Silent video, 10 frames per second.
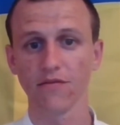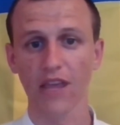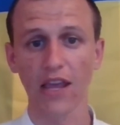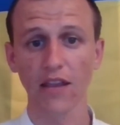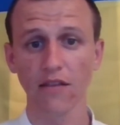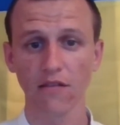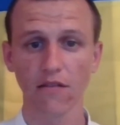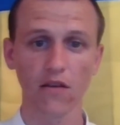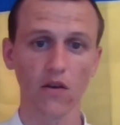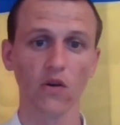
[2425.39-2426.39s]

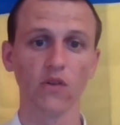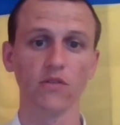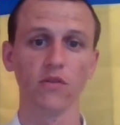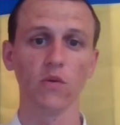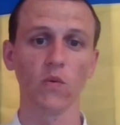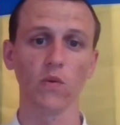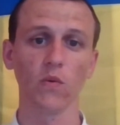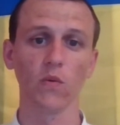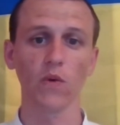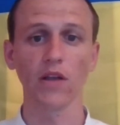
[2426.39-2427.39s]
10 on
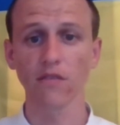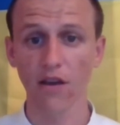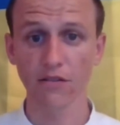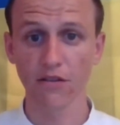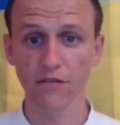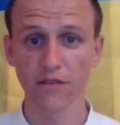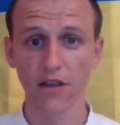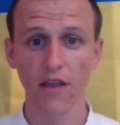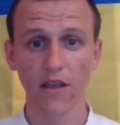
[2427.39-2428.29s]
100,